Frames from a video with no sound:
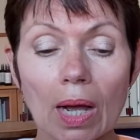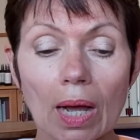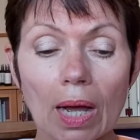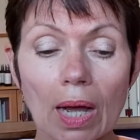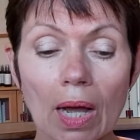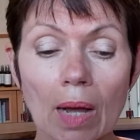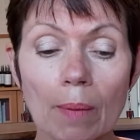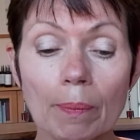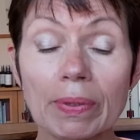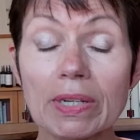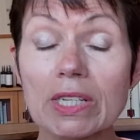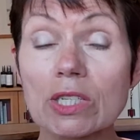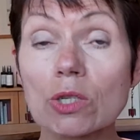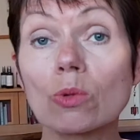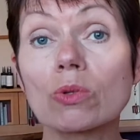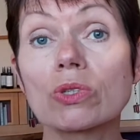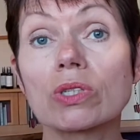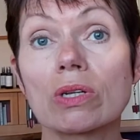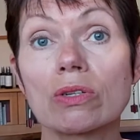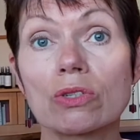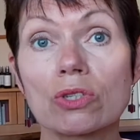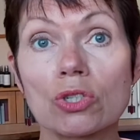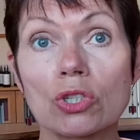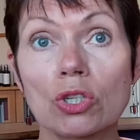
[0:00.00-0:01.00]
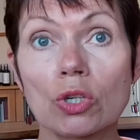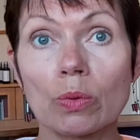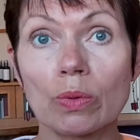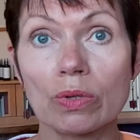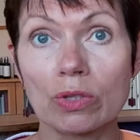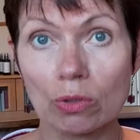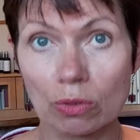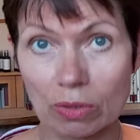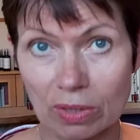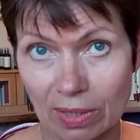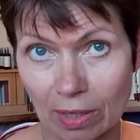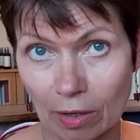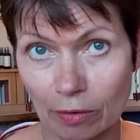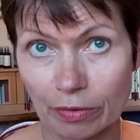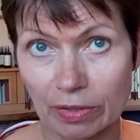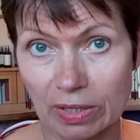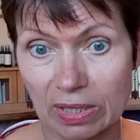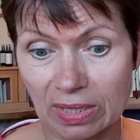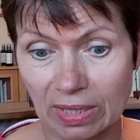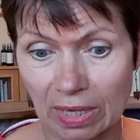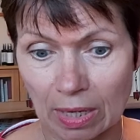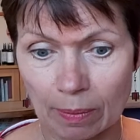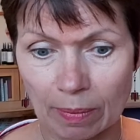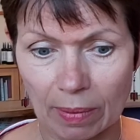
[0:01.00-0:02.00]
but it's also to do with your
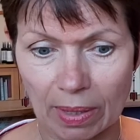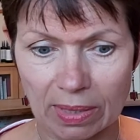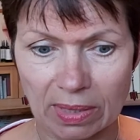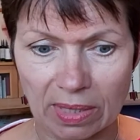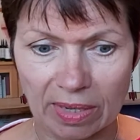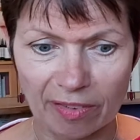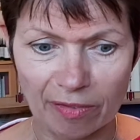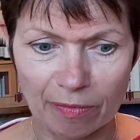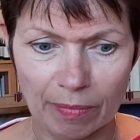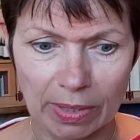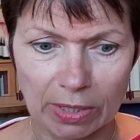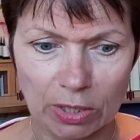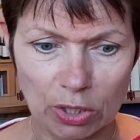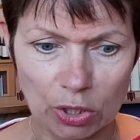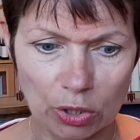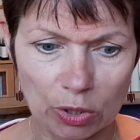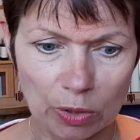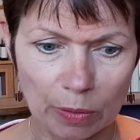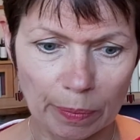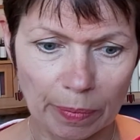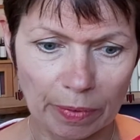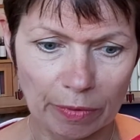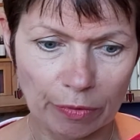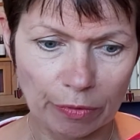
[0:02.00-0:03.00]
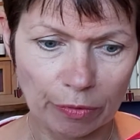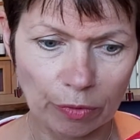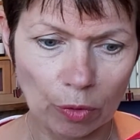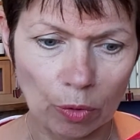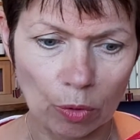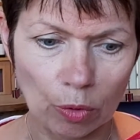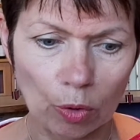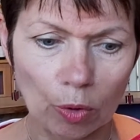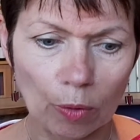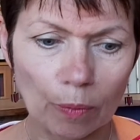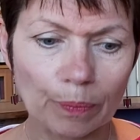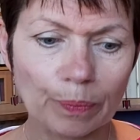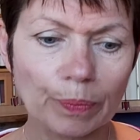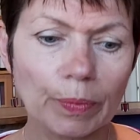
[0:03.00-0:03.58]
self-esteem, as I've mentioned before.